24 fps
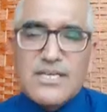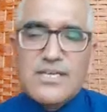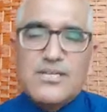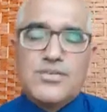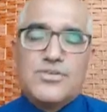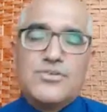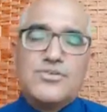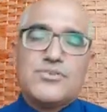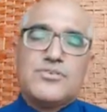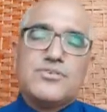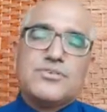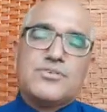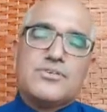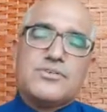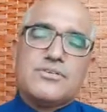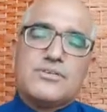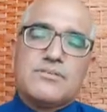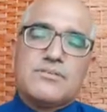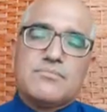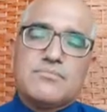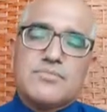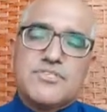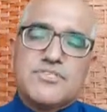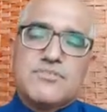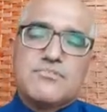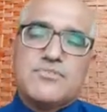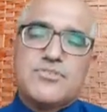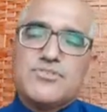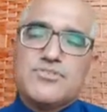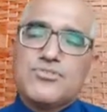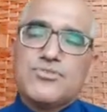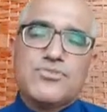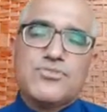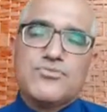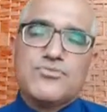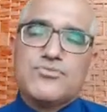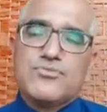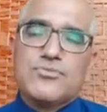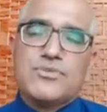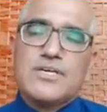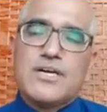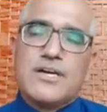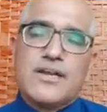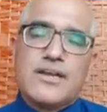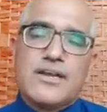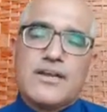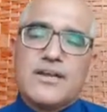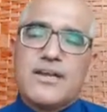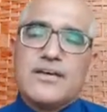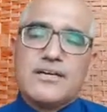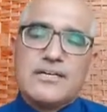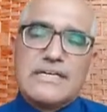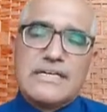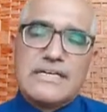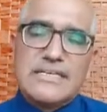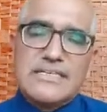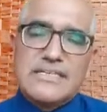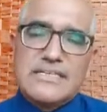Mr. Manzoor, we are not